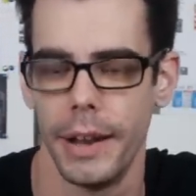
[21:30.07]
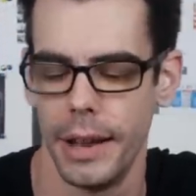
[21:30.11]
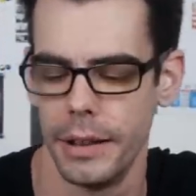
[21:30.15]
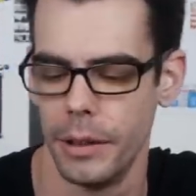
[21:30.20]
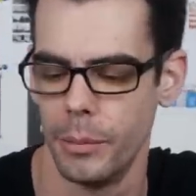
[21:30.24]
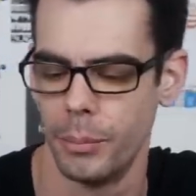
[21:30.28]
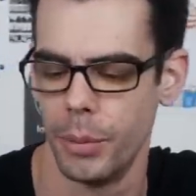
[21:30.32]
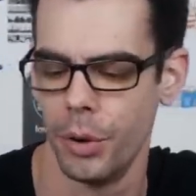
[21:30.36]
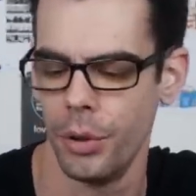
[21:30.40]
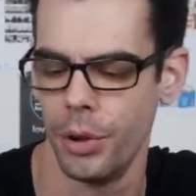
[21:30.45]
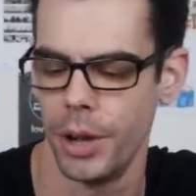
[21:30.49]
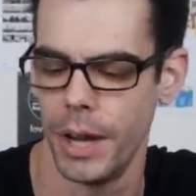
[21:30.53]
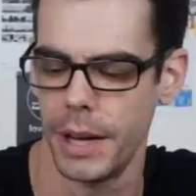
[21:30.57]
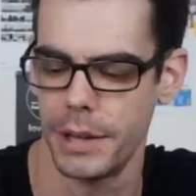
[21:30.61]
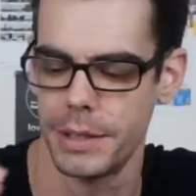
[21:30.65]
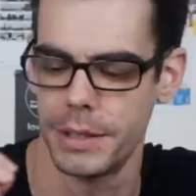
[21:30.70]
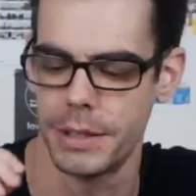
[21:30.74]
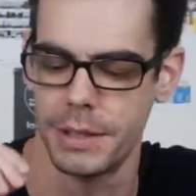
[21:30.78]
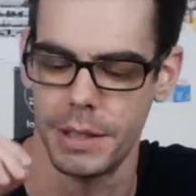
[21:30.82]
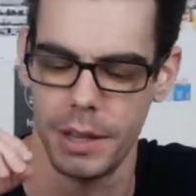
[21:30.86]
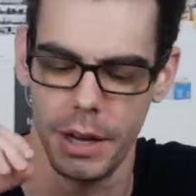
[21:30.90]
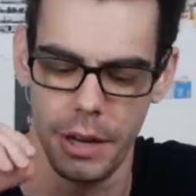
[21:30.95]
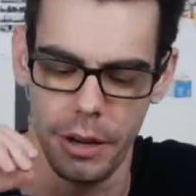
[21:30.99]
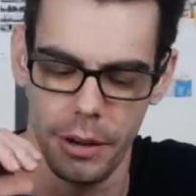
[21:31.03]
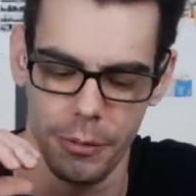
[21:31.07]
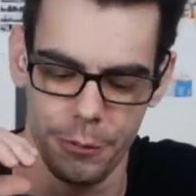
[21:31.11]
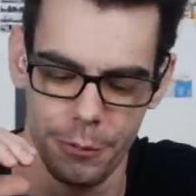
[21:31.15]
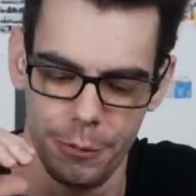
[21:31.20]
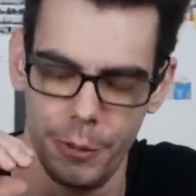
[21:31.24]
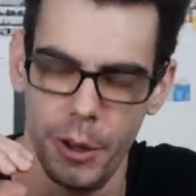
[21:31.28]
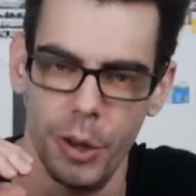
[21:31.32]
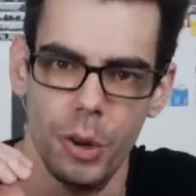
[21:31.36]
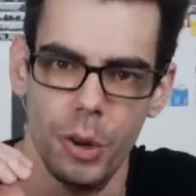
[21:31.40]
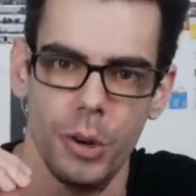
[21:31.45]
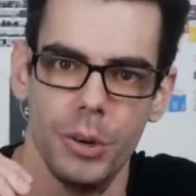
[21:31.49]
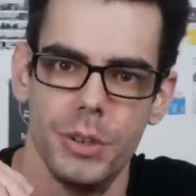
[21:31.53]
and the Bolex kind of
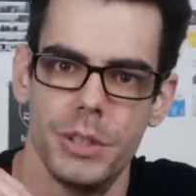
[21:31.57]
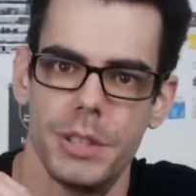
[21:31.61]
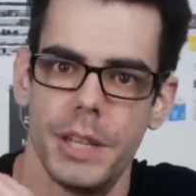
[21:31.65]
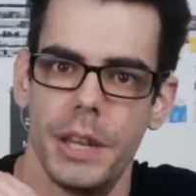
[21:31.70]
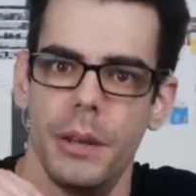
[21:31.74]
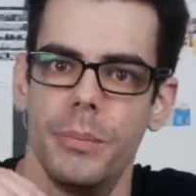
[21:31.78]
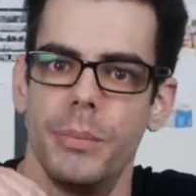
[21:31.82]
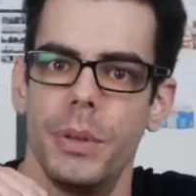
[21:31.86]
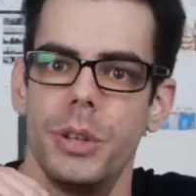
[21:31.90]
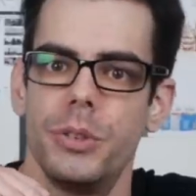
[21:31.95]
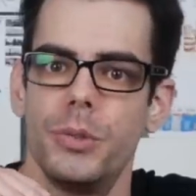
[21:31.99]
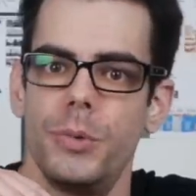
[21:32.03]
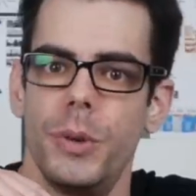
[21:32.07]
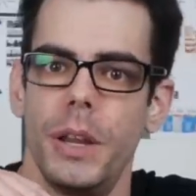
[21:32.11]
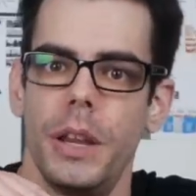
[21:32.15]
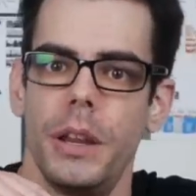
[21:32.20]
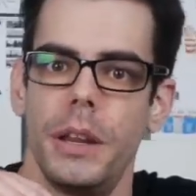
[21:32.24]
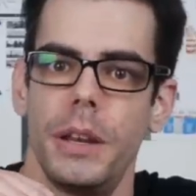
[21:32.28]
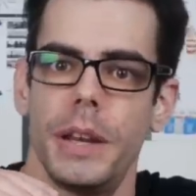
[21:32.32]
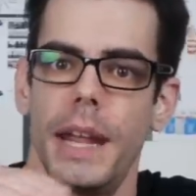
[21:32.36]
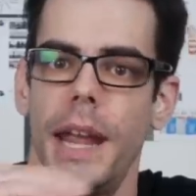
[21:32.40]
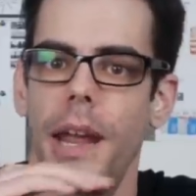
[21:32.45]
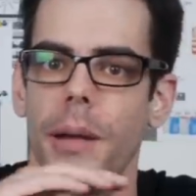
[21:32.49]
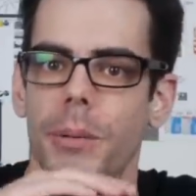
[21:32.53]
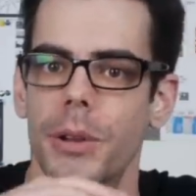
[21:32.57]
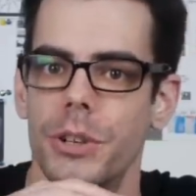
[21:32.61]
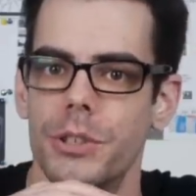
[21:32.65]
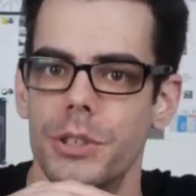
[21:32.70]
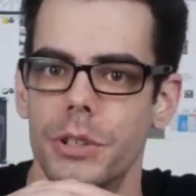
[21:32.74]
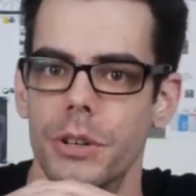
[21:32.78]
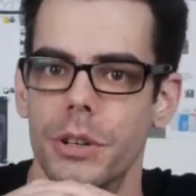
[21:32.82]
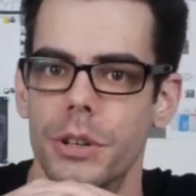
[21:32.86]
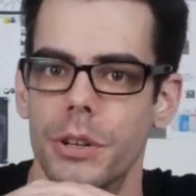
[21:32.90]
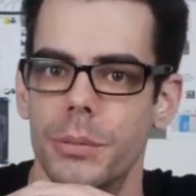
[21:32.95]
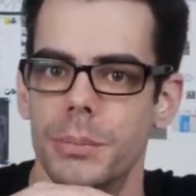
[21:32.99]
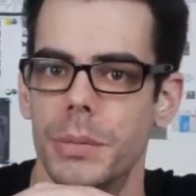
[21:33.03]
fills in between
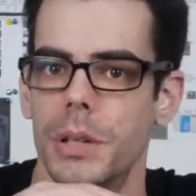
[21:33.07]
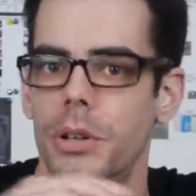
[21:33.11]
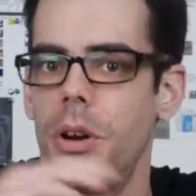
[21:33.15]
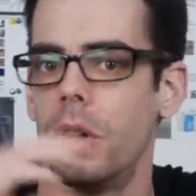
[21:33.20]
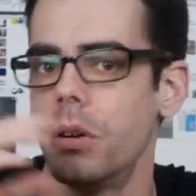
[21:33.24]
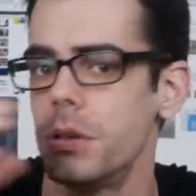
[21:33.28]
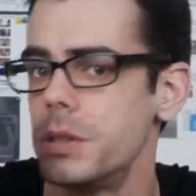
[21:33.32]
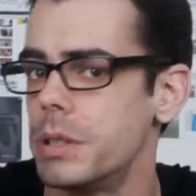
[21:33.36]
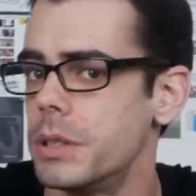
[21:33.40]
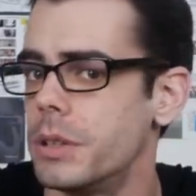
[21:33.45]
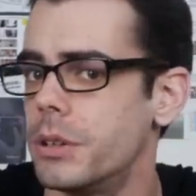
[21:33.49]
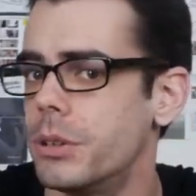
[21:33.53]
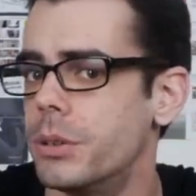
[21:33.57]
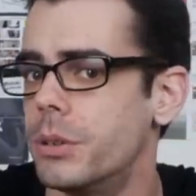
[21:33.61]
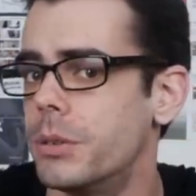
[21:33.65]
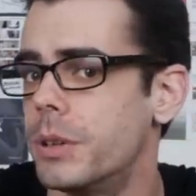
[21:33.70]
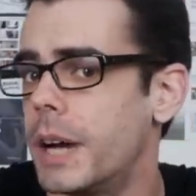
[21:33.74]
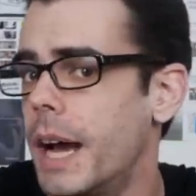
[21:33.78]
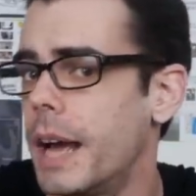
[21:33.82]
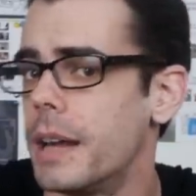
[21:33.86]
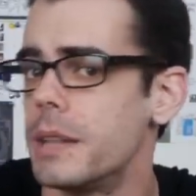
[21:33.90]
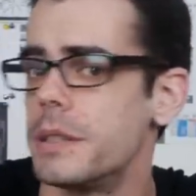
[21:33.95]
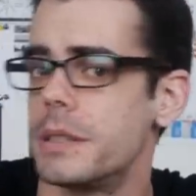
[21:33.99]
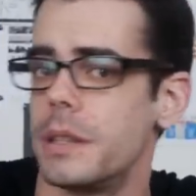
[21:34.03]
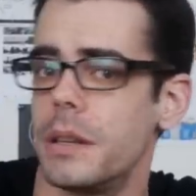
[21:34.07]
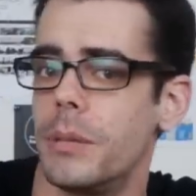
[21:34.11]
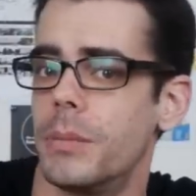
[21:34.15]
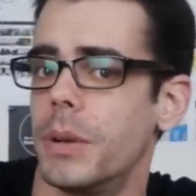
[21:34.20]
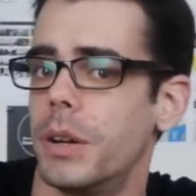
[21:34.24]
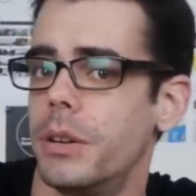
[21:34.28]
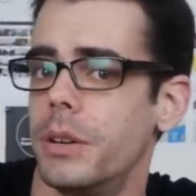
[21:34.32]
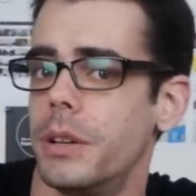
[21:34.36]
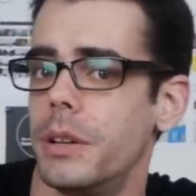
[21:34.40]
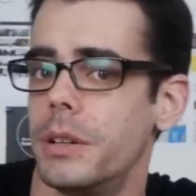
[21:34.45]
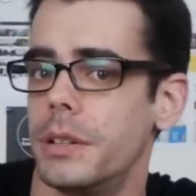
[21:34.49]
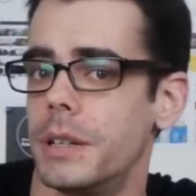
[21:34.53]
amateur but also has the
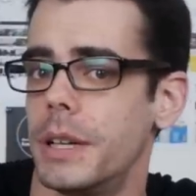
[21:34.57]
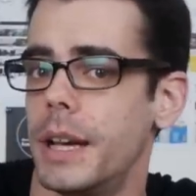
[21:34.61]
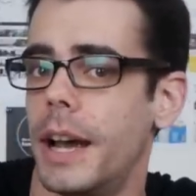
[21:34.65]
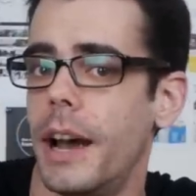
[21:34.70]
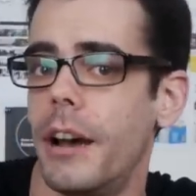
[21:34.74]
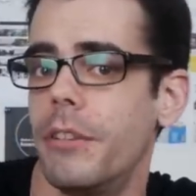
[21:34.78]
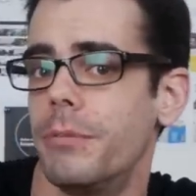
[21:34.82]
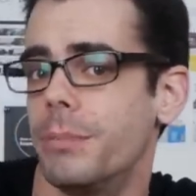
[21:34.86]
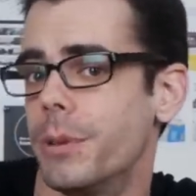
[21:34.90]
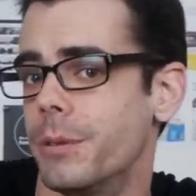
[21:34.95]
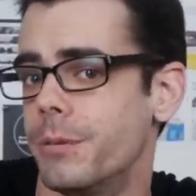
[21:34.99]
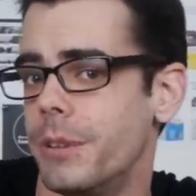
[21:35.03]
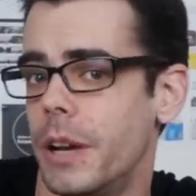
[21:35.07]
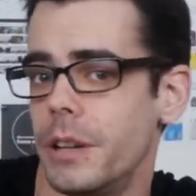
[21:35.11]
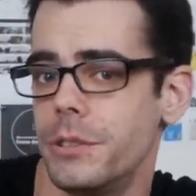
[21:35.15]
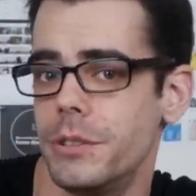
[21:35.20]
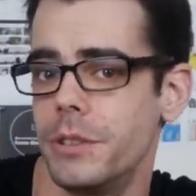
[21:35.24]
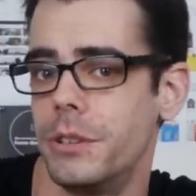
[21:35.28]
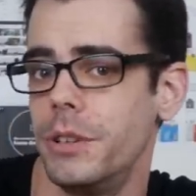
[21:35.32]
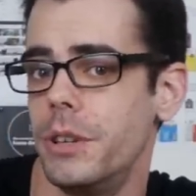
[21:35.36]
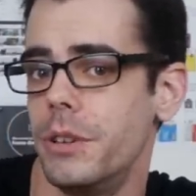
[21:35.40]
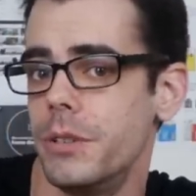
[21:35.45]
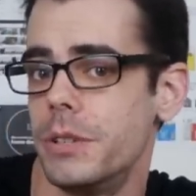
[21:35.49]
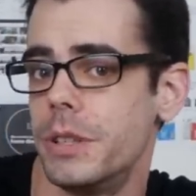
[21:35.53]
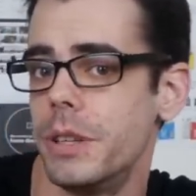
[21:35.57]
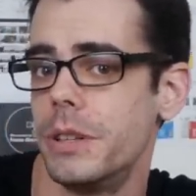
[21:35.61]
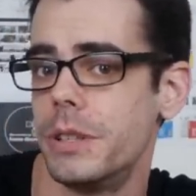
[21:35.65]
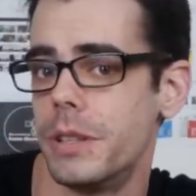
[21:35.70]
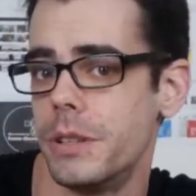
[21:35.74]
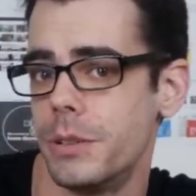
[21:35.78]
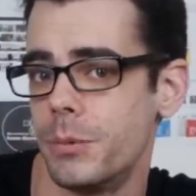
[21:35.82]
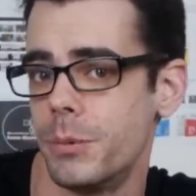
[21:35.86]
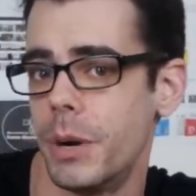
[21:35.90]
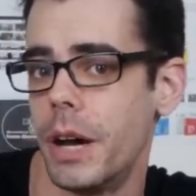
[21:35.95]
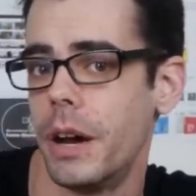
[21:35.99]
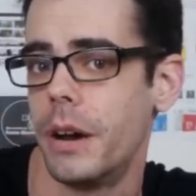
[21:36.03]
ability to have professional uses
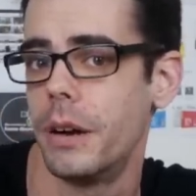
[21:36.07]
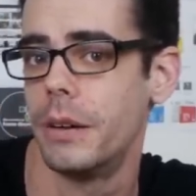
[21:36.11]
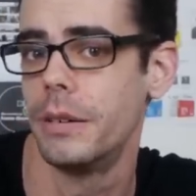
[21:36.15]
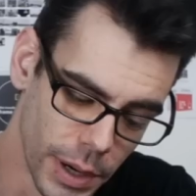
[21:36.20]
as well.